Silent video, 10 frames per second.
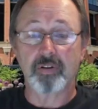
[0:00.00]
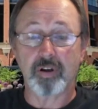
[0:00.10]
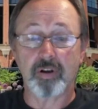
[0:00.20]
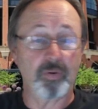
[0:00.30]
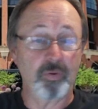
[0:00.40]

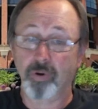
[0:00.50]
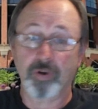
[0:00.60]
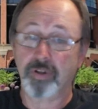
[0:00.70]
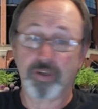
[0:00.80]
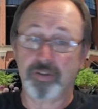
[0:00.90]
uh,
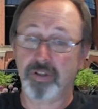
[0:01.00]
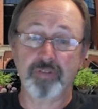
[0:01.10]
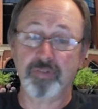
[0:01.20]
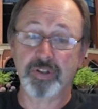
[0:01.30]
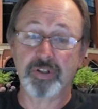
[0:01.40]
or the
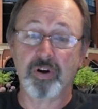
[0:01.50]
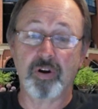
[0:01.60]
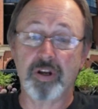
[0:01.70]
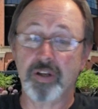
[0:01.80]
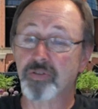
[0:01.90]
Cleveland
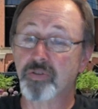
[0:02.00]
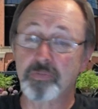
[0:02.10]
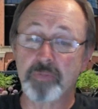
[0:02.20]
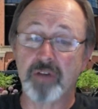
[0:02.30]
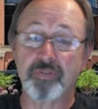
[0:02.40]
Guardians,
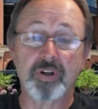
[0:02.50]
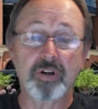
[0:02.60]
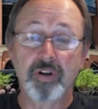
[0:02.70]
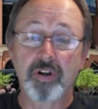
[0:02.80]
whomever,